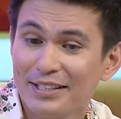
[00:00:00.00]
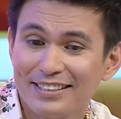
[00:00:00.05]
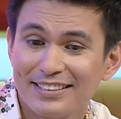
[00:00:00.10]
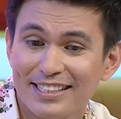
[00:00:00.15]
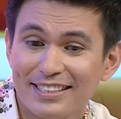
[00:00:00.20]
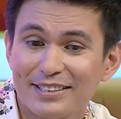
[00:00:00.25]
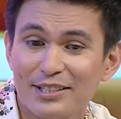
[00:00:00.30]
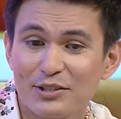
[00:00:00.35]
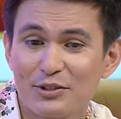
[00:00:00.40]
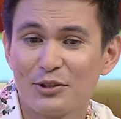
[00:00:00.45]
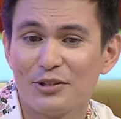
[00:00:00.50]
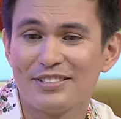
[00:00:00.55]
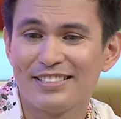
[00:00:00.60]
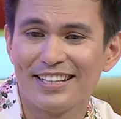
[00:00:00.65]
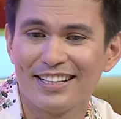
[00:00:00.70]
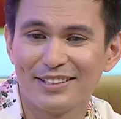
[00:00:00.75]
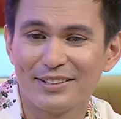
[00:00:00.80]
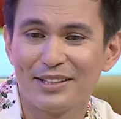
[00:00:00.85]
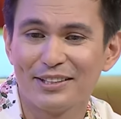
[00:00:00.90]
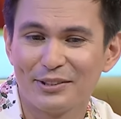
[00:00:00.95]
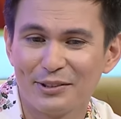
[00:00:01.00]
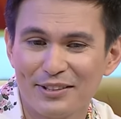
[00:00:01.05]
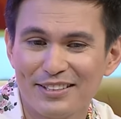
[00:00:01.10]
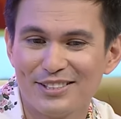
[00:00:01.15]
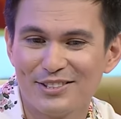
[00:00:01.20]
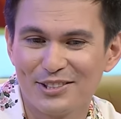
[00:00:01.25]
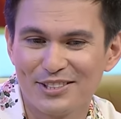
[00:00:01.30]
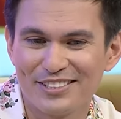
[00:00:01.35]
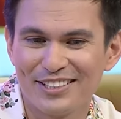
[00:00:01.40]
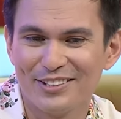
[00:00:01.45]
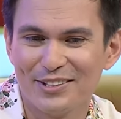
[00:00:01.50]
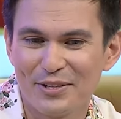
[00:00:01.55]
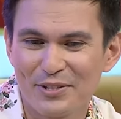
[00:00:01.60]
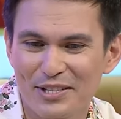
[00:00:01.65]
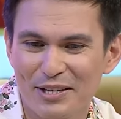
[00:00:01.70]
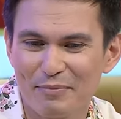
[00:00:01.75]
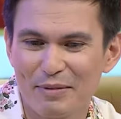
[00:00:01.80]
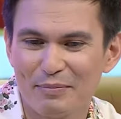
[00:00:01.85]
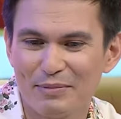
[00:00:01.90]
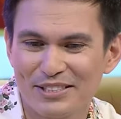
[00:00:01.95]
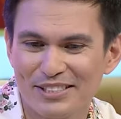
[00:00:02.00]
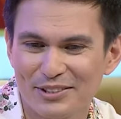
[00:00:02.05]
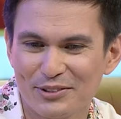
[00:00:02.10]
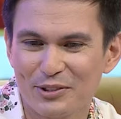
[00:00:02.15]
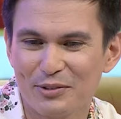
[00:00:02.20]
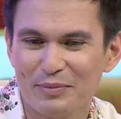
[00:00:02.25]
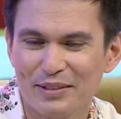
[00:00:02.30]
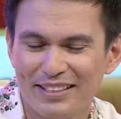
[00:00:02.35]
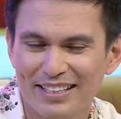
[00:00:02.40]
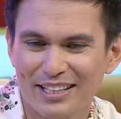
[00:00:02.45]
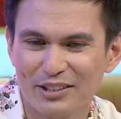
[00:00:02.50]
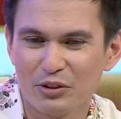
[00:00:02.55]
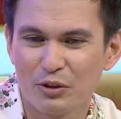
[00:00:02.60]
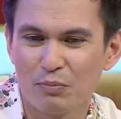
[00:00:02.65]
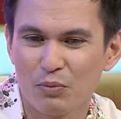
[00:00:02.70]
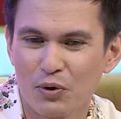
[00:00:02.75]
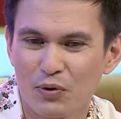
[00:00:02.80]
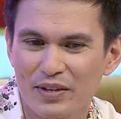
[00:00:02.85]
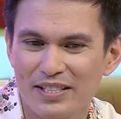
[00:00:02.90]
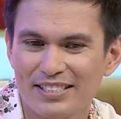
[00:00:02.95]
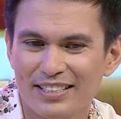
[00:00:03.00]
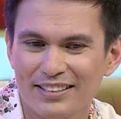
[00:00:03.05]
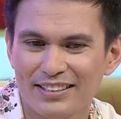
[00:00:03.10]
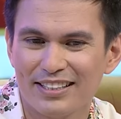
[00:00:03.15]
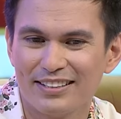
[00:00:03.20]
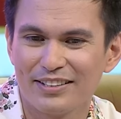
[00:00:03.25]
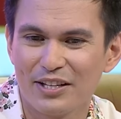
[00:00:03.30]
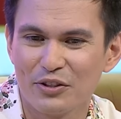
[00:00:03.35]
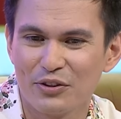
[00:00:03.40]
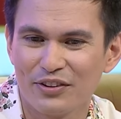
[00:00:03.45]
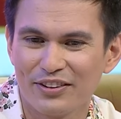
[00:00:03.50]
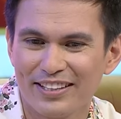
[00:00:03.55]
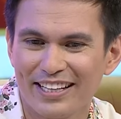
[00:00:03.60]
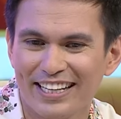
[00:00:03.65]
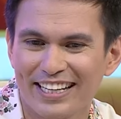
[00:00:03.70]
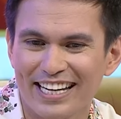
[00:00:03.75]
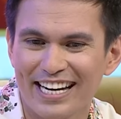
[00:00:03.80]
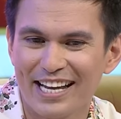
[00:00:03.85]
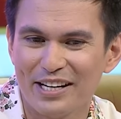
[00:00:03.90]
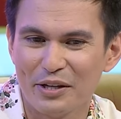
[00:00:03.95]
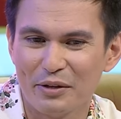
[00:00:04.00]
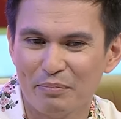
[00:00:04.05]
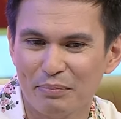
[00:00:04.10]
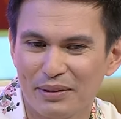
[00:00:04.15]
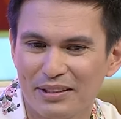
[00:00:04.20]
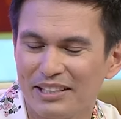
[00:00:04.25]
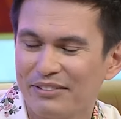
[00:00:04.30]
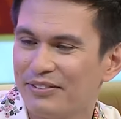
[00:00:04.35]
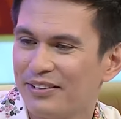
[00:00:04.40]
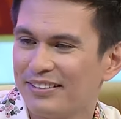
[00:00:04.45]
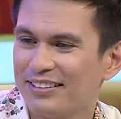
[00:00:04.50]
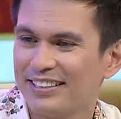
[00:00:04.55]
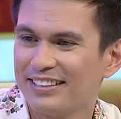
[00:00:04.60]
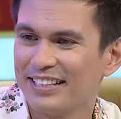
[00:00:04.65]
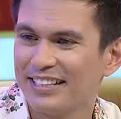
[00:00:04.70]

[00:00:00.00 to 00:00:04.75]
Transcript: Tita Georgie, Attorney Georgie Alonso, I remember she told me that you're more resilient than you think, and I didn't believe her at the